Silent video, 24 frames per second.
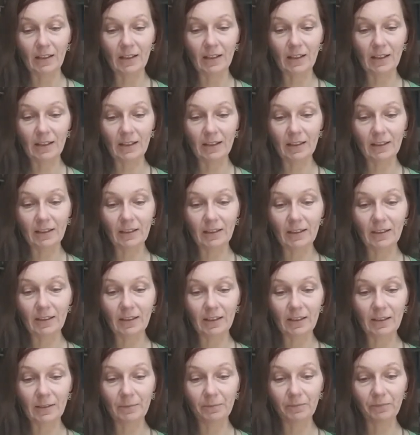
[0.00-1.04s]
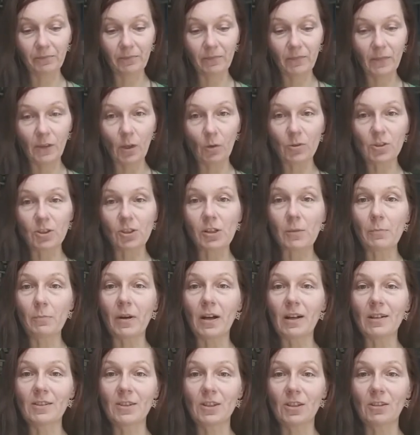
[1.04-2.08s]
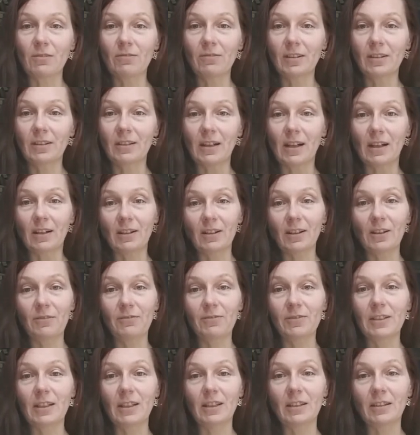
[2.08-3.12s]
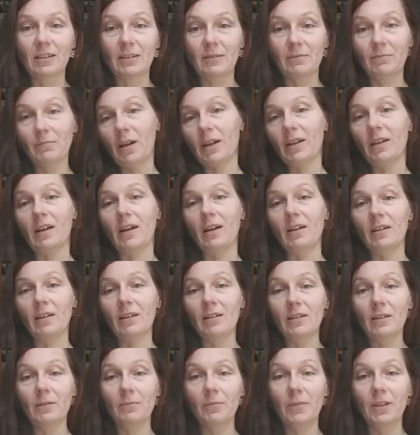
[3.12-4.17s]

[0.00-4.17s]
And those 3 parts even are different by color,